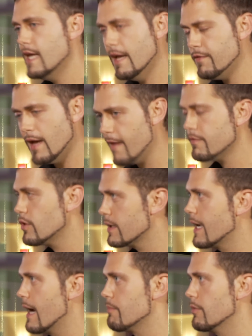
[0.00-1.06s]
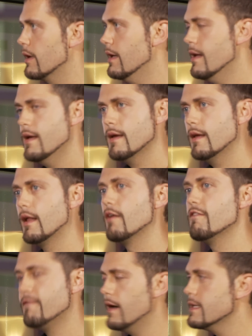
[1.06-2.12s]
If you haven't got a camera, you
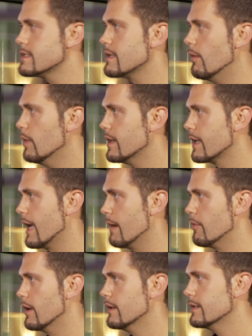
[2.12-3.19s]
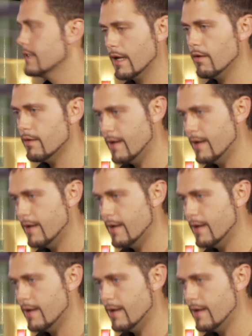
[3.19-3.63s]
know, find someone with a camera, you know,